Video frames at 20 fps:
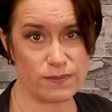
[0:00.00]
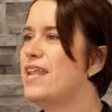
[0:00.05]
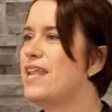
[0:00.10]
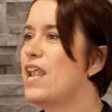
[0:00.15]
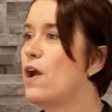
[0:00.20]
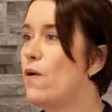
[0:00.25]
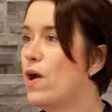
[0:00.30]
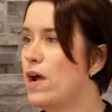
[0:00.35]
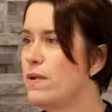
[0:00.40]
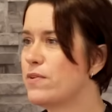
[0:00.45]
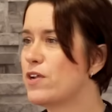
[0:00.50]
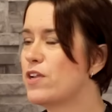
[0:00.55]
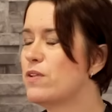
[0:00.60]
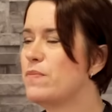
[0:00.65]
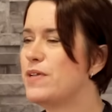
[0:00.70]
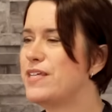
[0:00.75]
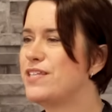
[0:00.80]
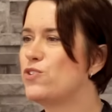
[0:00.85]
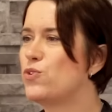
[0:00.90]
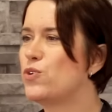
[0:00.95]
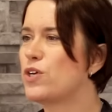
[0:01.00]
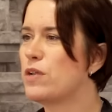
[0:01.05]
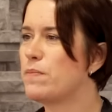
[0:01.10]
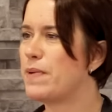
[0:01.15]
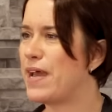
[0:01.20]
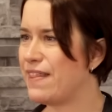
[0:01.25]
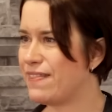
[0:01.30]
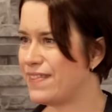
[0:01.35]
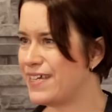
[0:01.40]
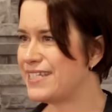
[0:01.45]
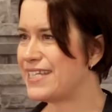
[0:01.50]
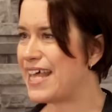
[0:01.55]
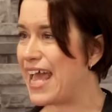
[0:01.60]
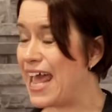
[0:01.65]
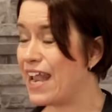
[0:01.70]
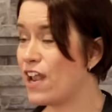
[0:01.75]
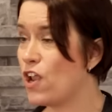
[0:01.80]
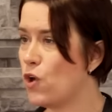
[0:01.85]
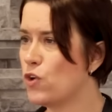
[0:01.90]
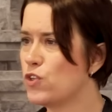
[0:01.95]
Now, I'm going to be talking about this
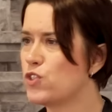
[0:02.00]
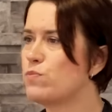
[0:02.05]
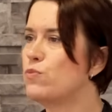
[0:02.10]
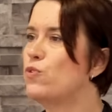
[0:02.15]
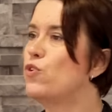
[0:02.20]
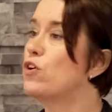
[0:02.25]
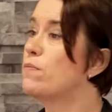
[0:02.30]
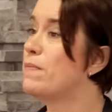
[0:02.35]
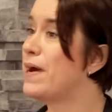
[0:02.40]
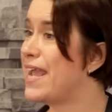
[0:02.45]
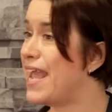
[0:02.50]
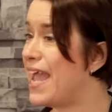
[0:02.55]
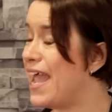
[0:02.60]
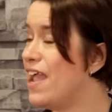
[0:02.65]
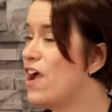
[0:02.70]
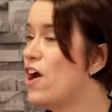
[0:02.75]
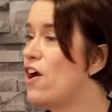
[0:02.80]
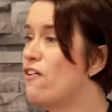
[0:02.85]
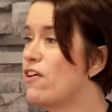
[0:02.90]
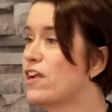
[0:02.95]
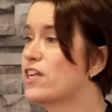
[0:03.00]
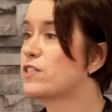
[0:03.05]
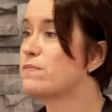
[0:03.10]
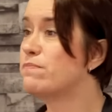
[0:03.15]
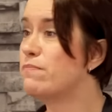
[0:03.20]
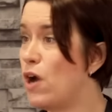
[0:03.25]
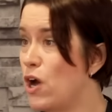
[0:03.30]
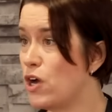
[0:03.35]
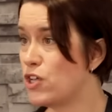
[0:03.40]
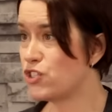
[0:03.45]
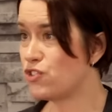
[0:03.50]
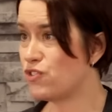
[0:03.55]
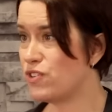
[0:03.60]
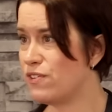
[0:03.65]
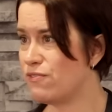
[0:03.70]
and lots more at my ARX Mastery